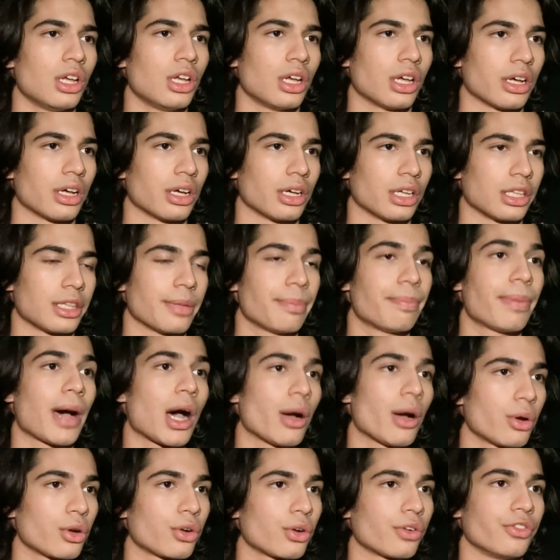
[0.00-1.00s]
uh, the
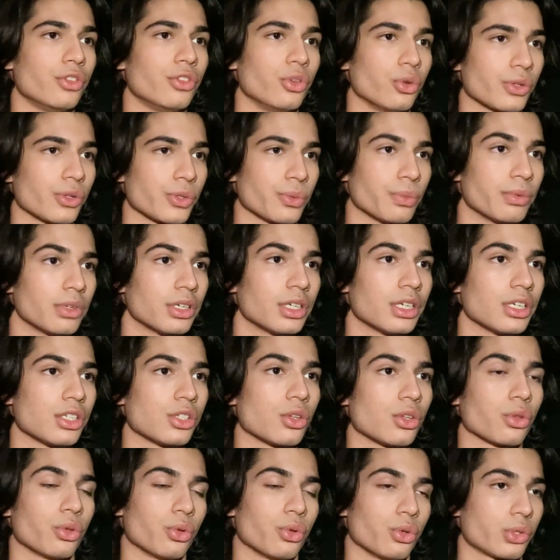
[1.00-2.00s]
power of those
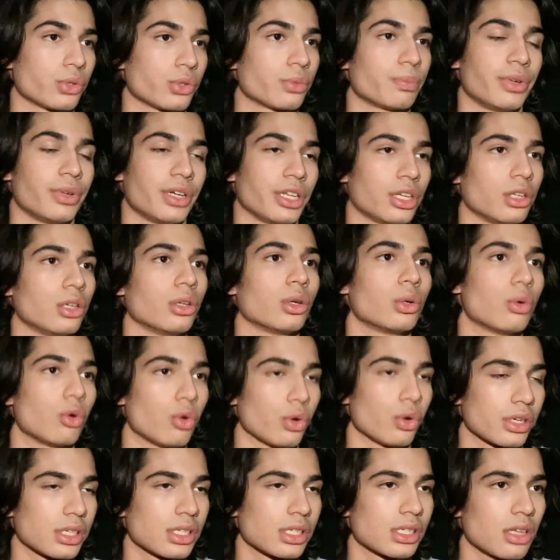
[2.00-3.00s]
words or those particular quotes.